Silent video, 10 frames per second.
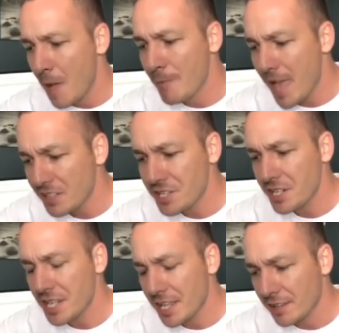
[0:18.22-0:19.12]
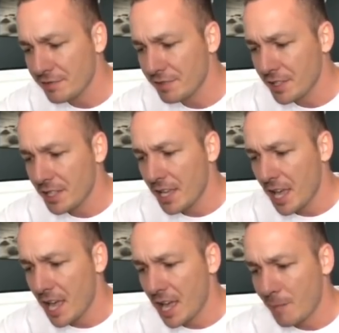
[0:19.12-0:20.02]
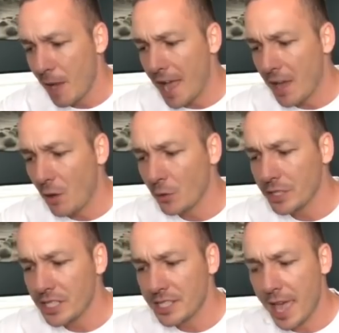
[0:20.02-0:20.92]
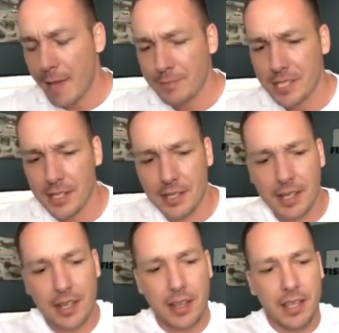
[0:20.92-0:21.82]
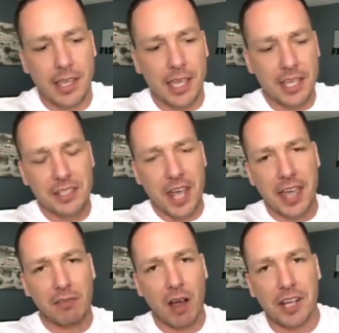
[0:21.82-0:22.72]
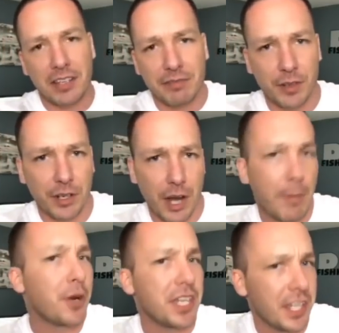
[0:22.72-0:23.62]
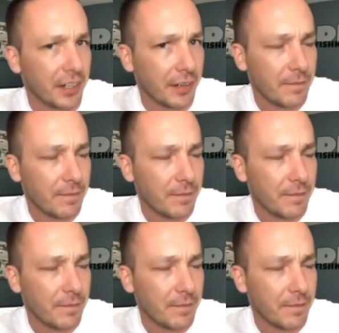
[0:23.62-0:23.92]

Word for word: Imagine if um, I only kept each tank running for about a year.